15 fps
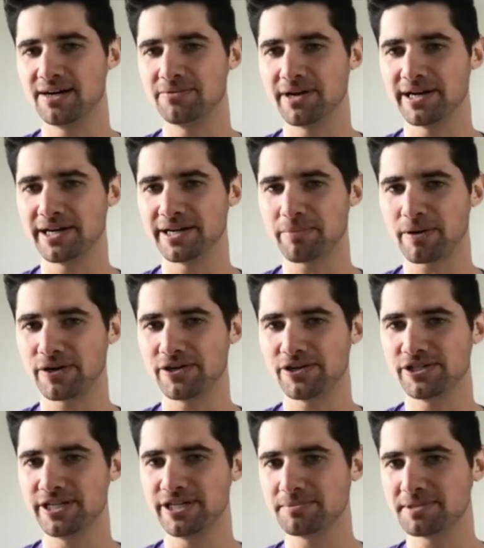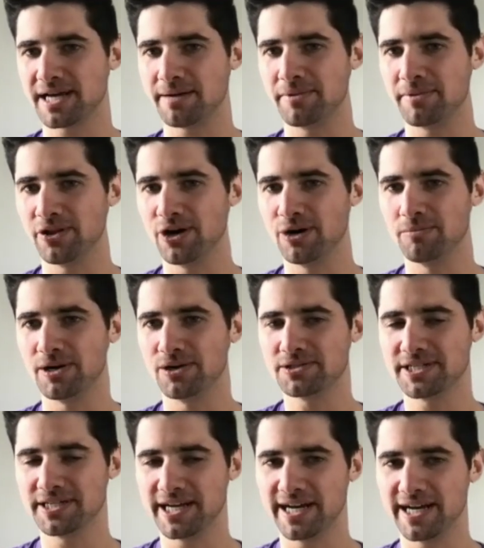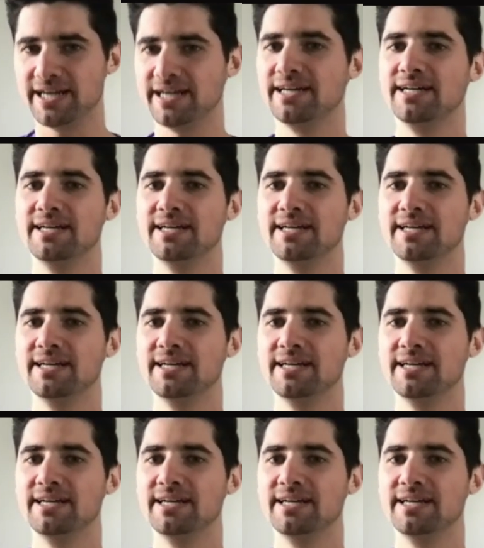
running partnerships at Malomo today.